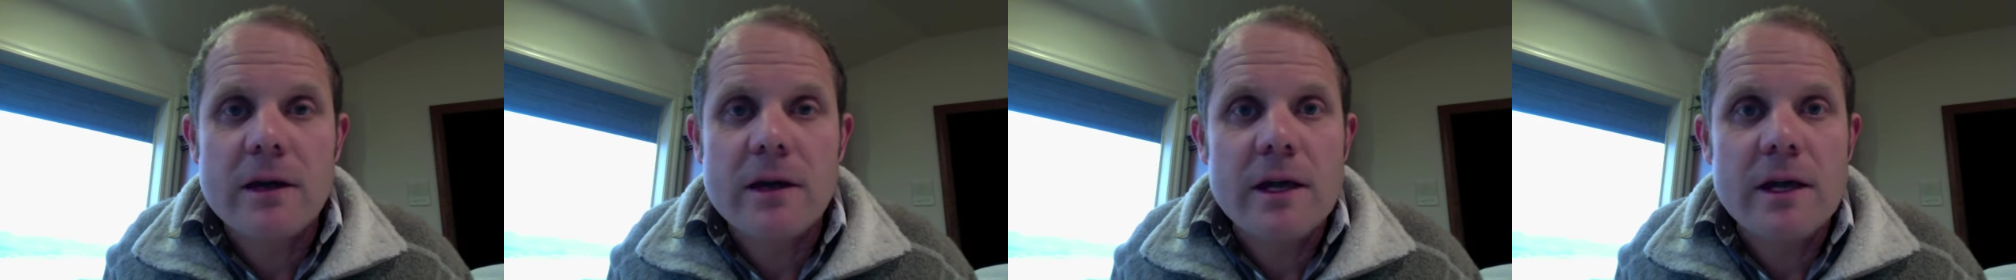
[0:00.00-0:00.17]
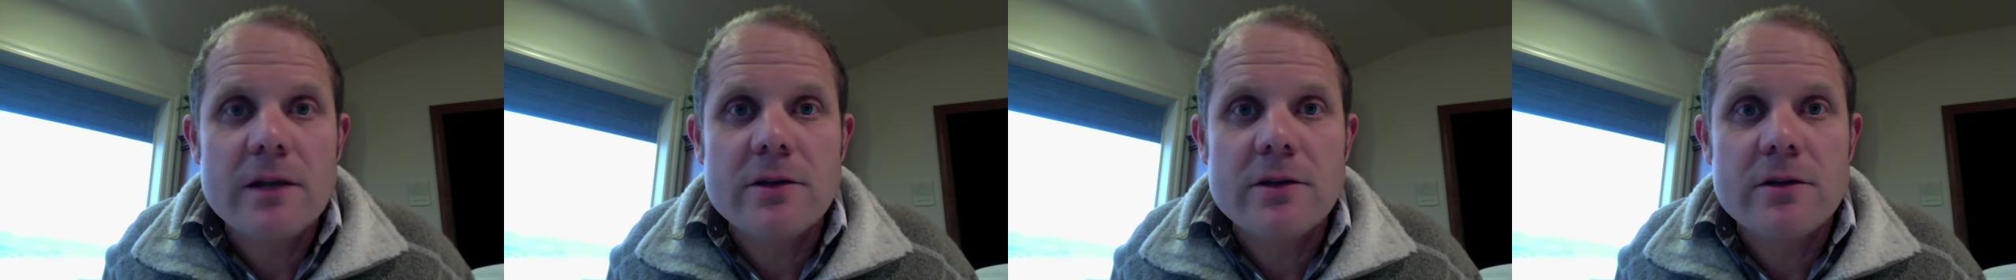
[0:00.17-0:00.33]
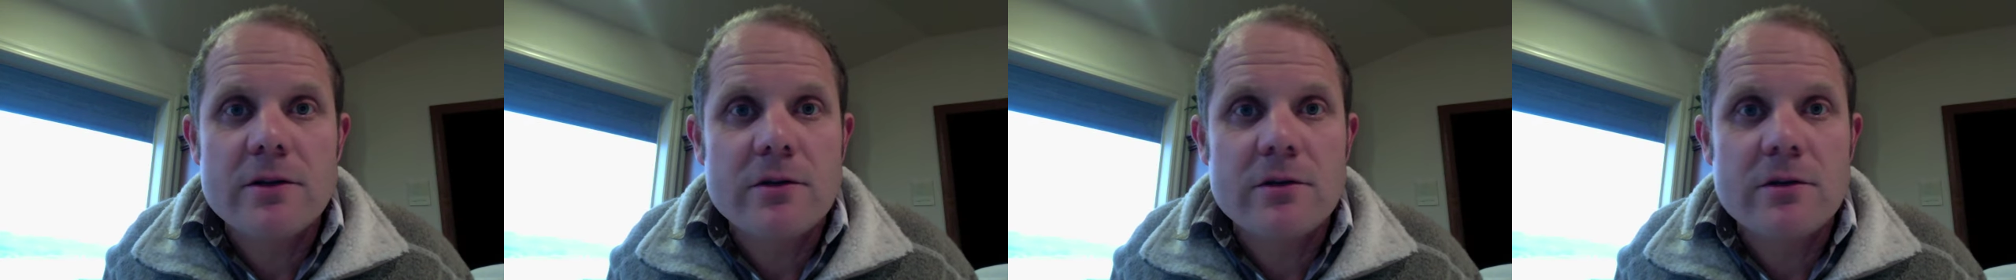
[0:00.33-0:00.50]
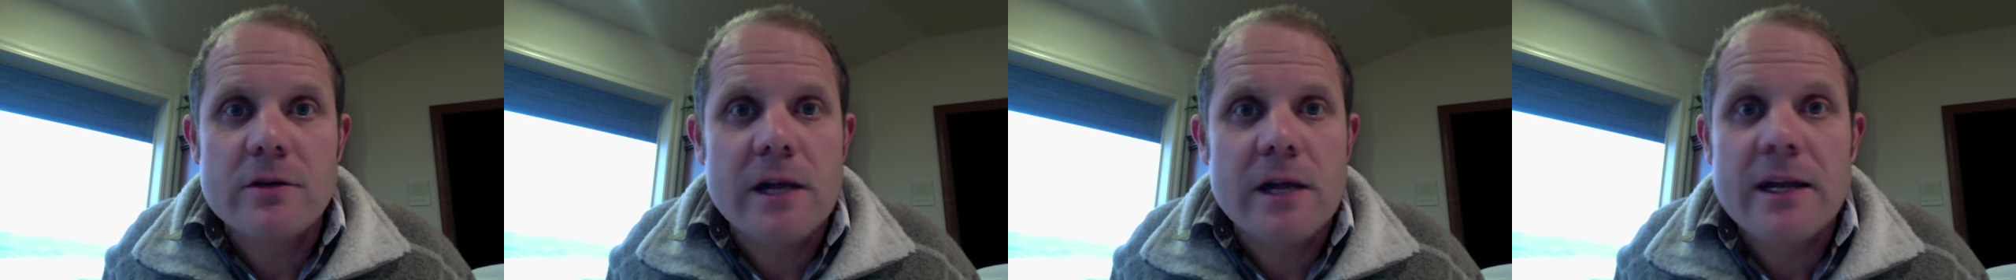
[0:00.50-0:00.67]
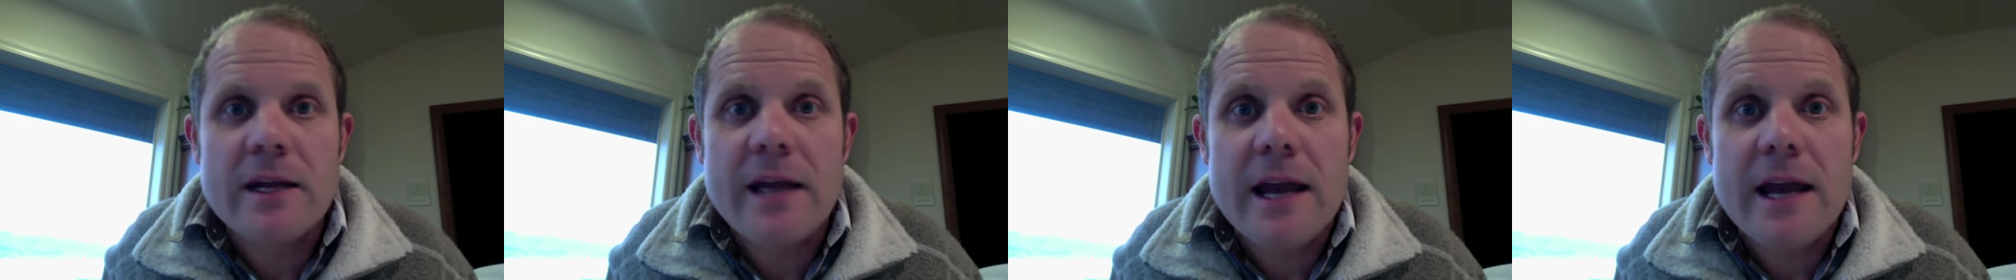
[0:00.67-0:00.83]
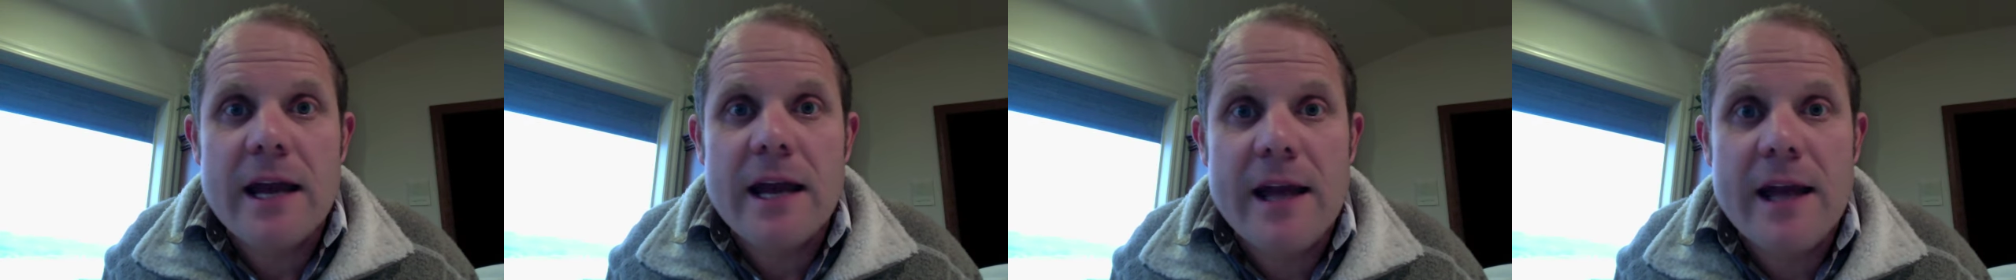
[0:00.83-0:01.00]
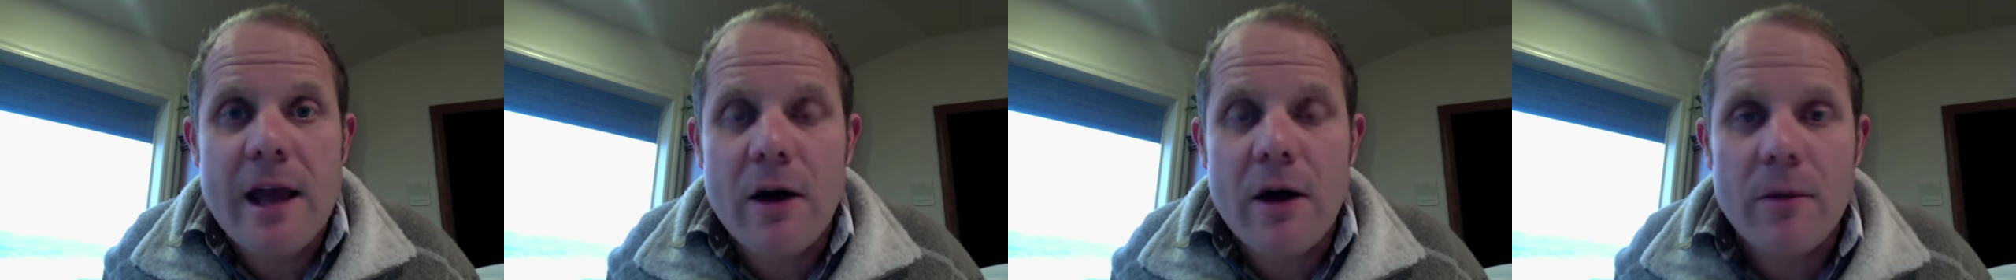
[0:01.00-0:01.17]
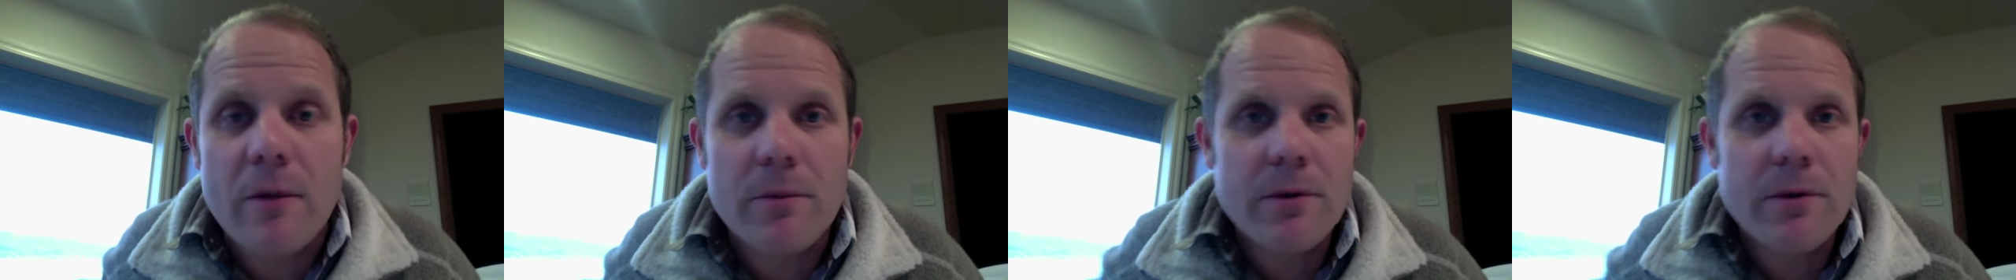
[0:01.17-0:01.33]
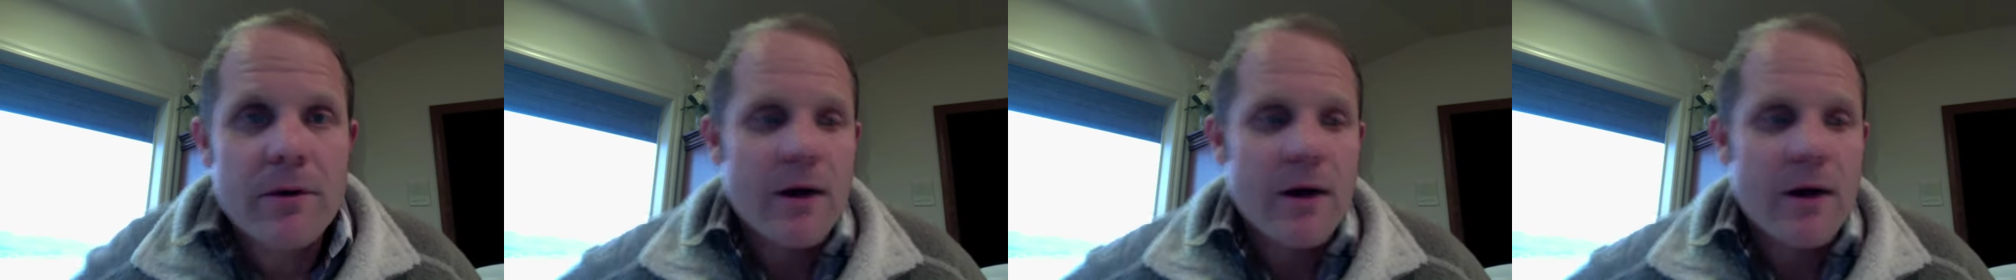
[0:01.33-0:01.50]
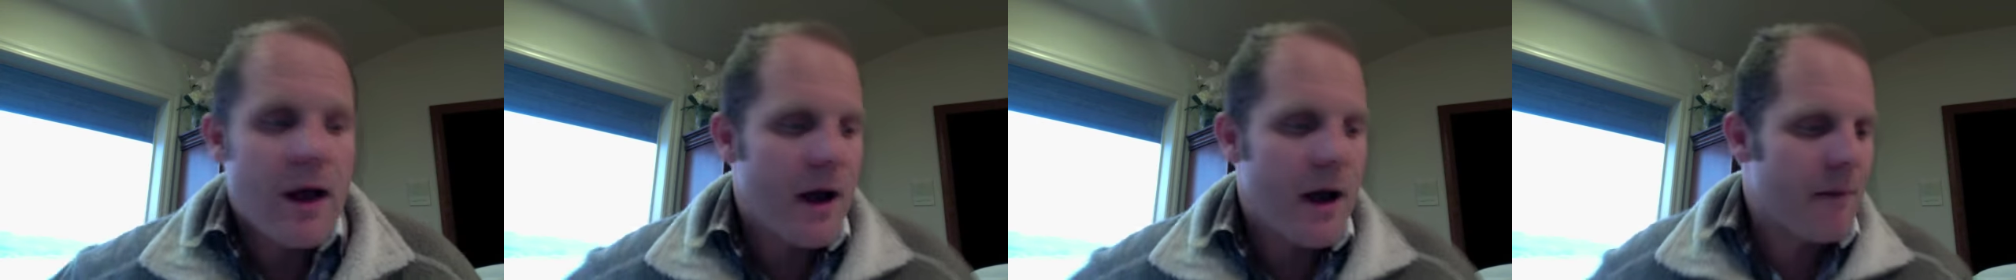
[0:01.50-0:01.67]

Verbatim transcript: the kid didn't get any help,